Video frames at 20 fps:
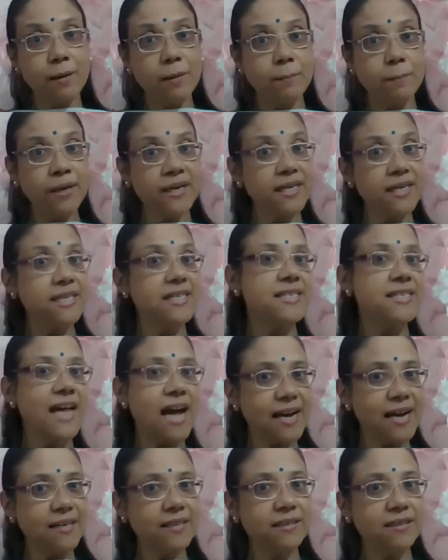But is
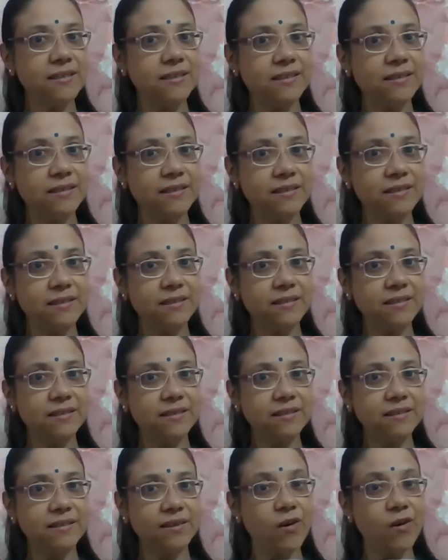that
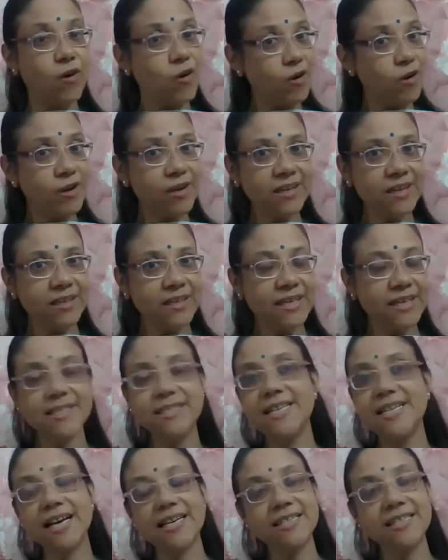all? Is
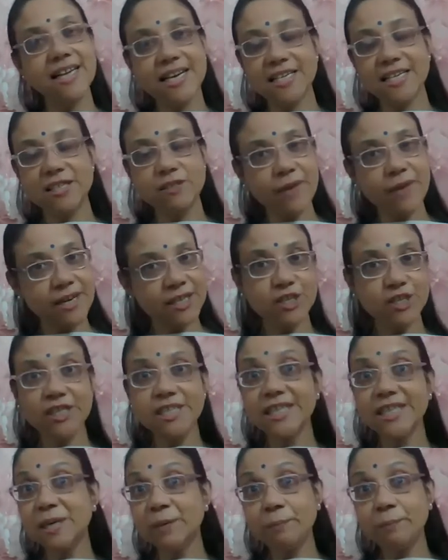that
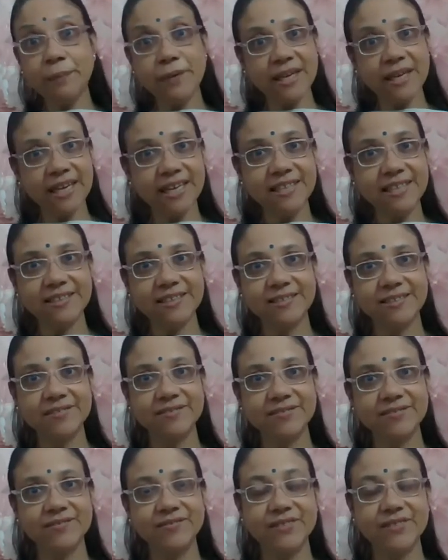satisfaction complete?
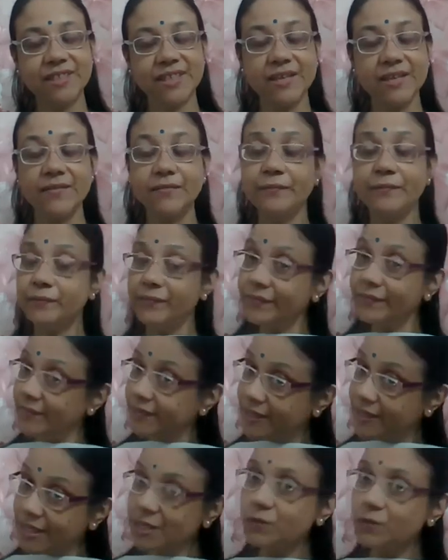
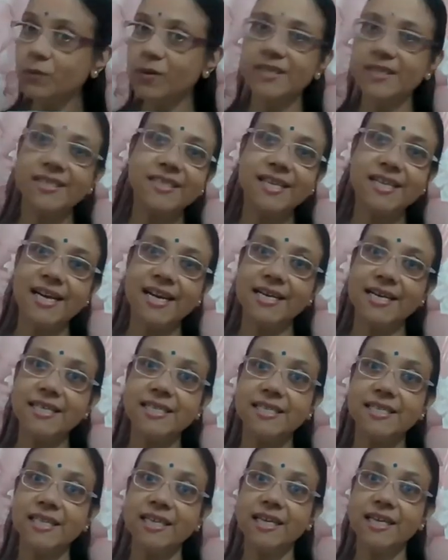This verse
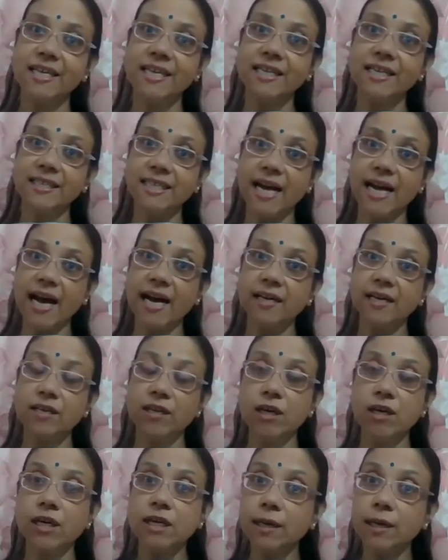says that
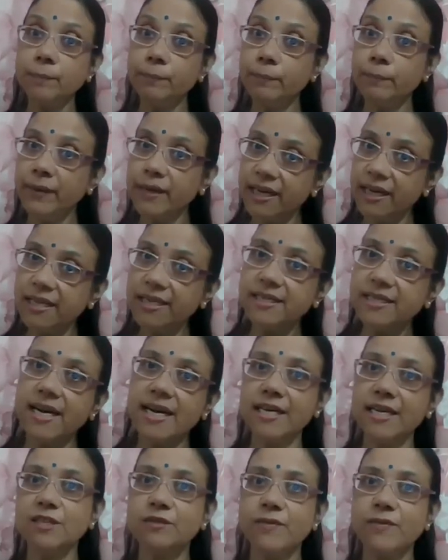complete
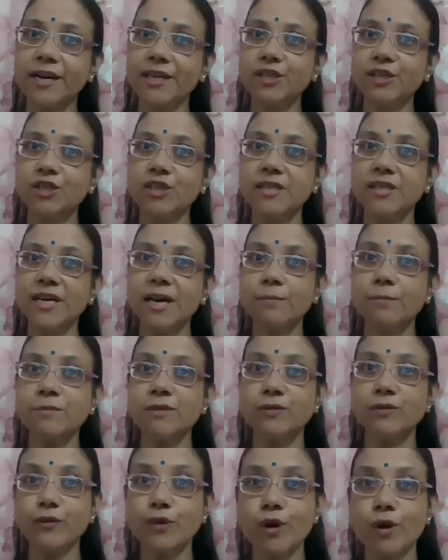satisfaction
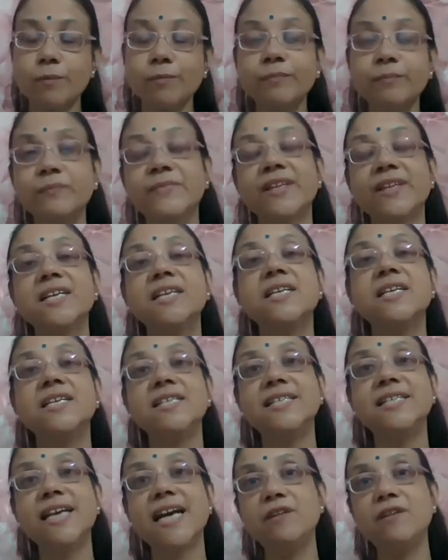comes from
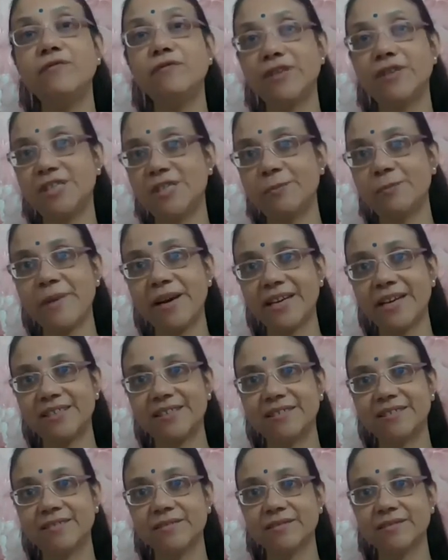self-respect.